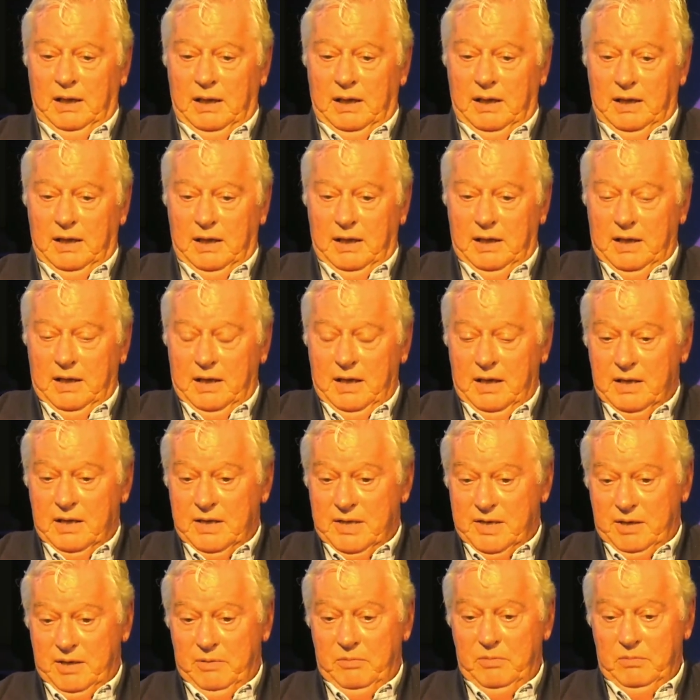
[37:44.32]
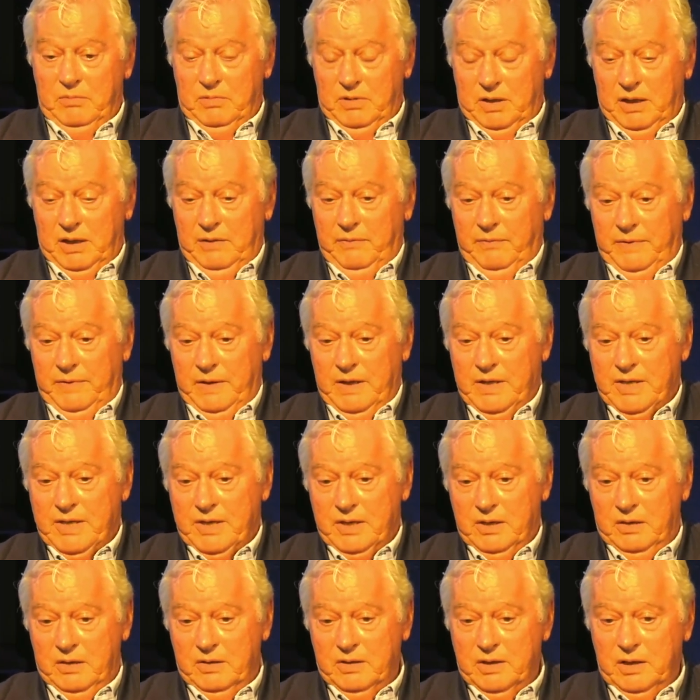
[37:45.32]
Uh, so I first
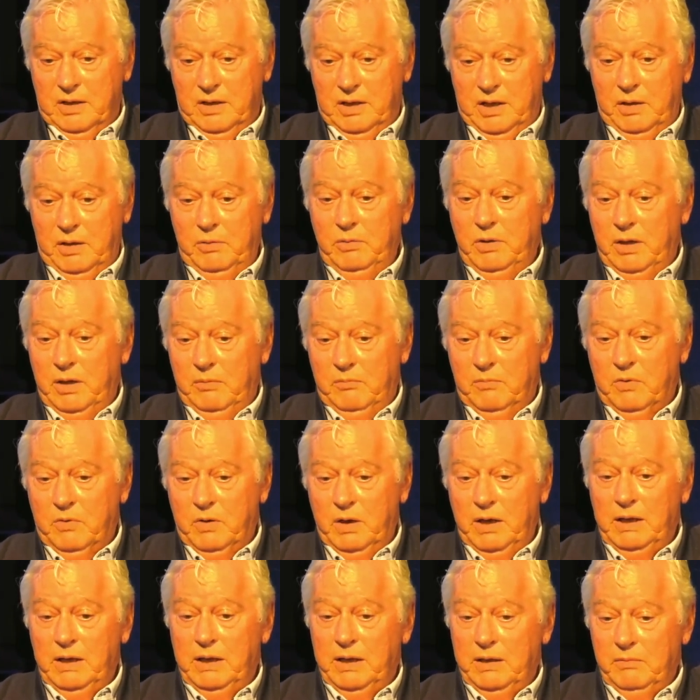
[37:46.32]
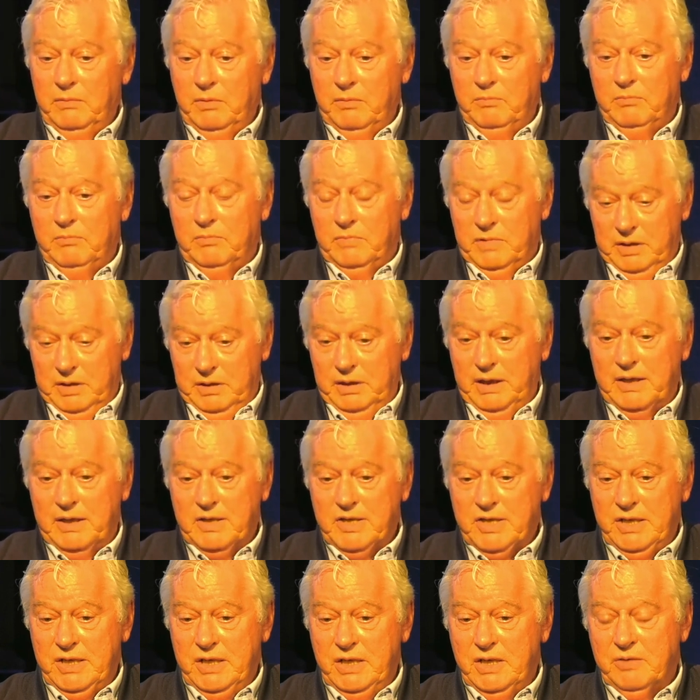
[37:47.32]
got to know him really when the
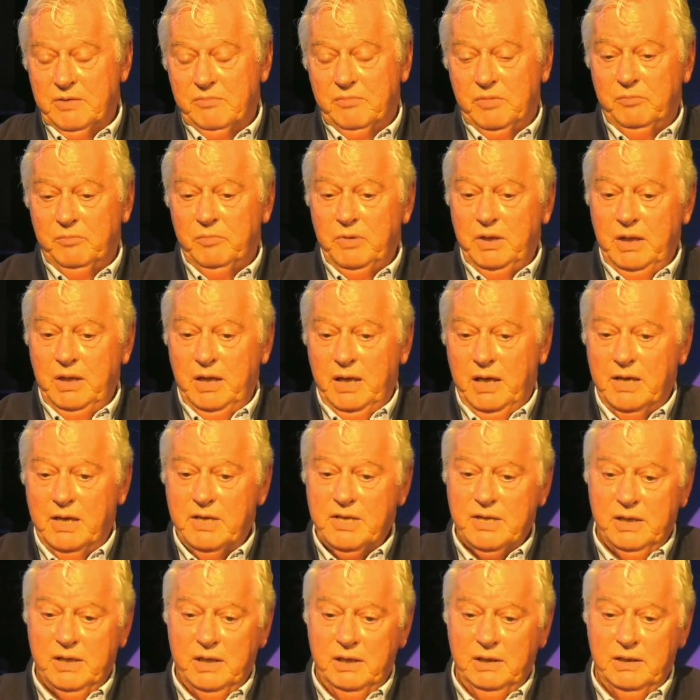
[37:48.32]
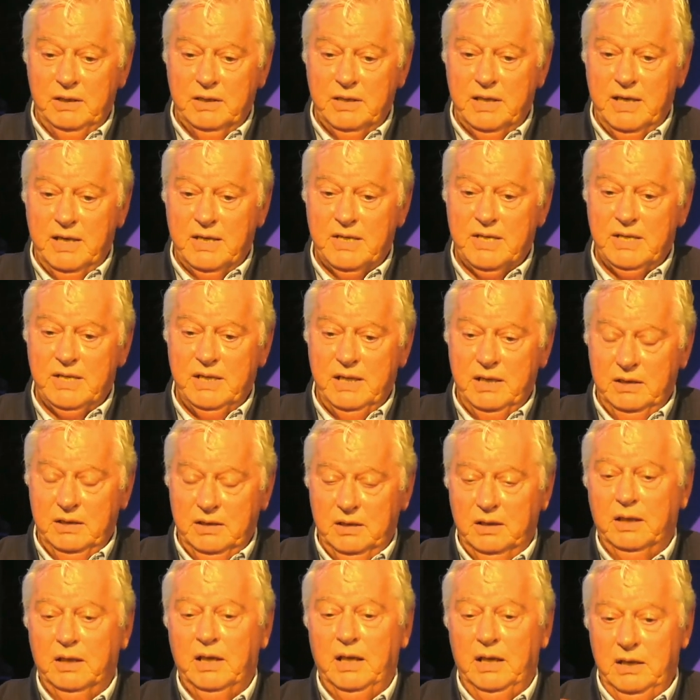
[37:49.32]
next season when we started testing
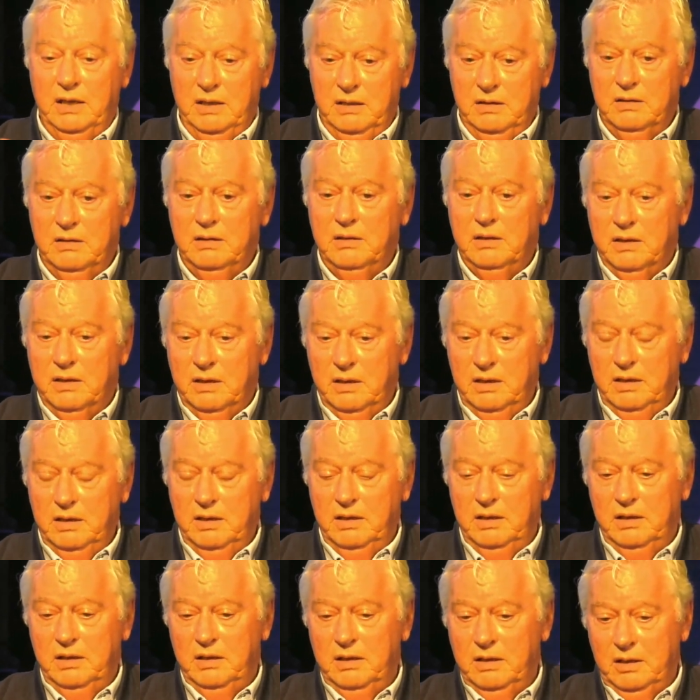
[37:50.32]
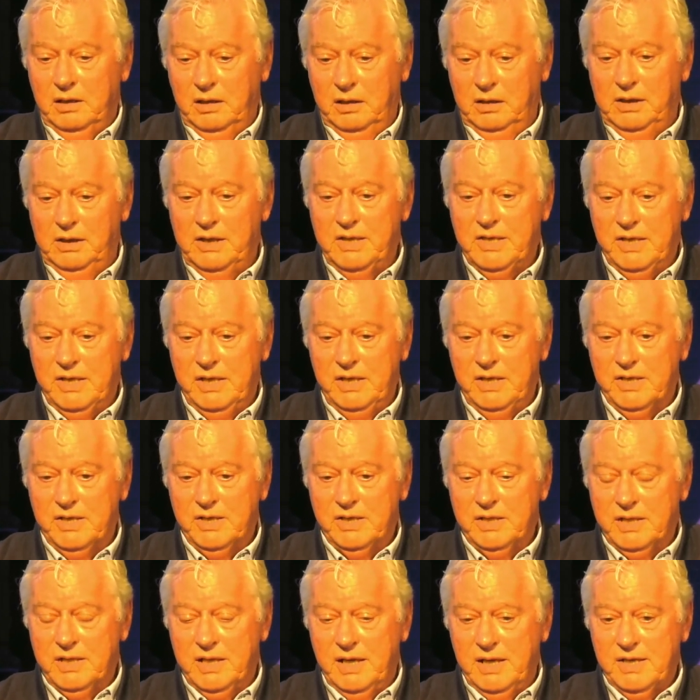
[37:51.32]
again the early
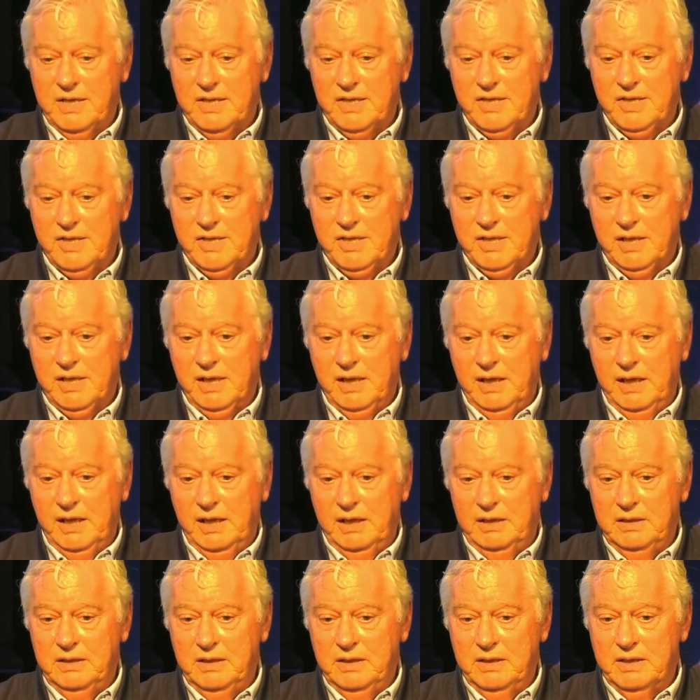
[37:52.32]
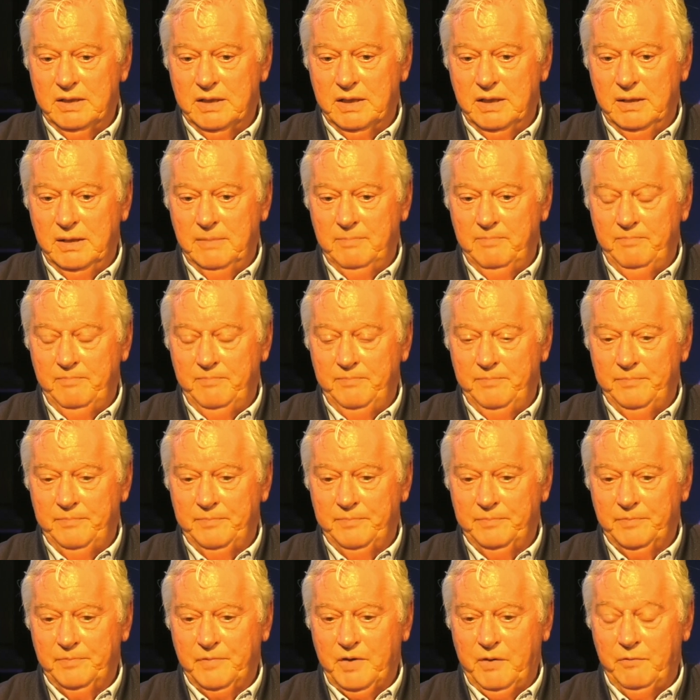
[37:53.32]
season tests and um,
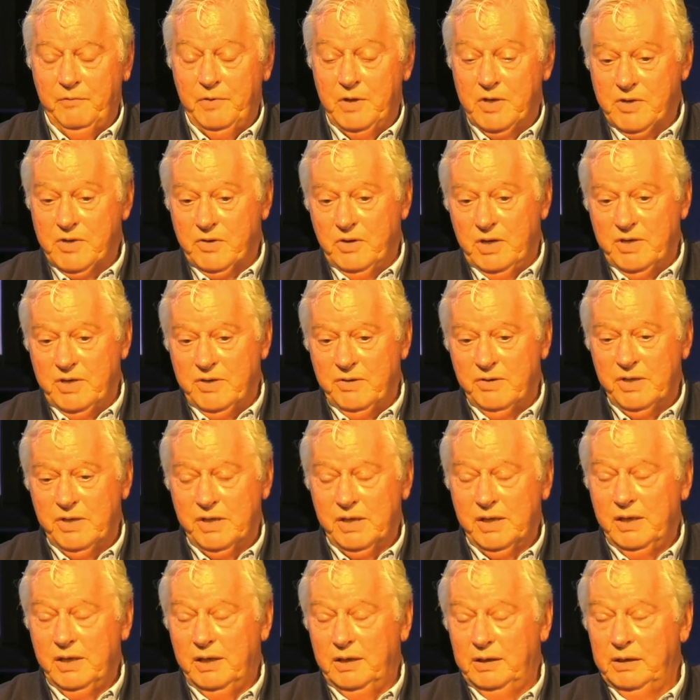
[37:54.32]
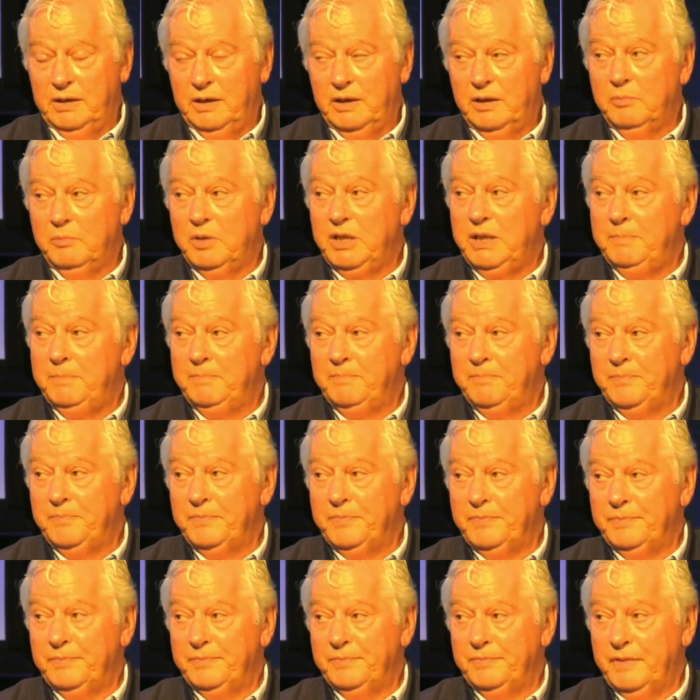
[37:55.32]
first race was in Kyalami
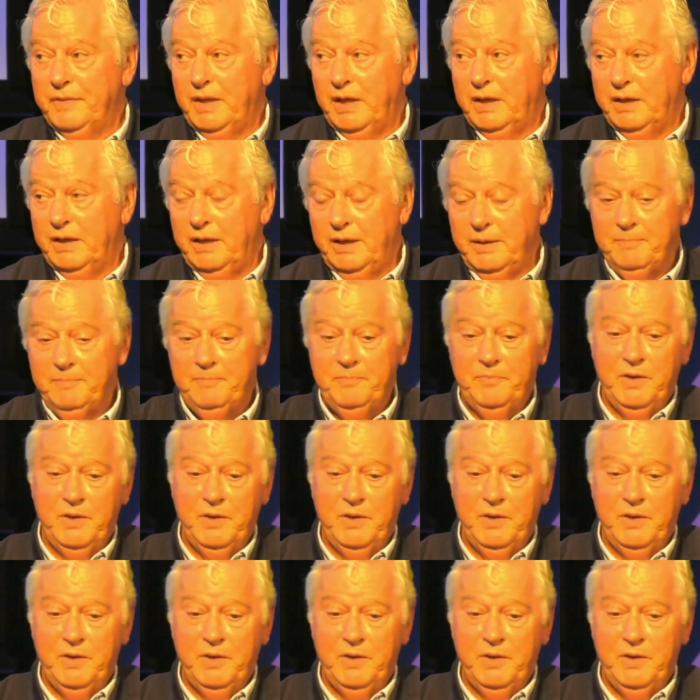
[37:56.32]
mm. that year.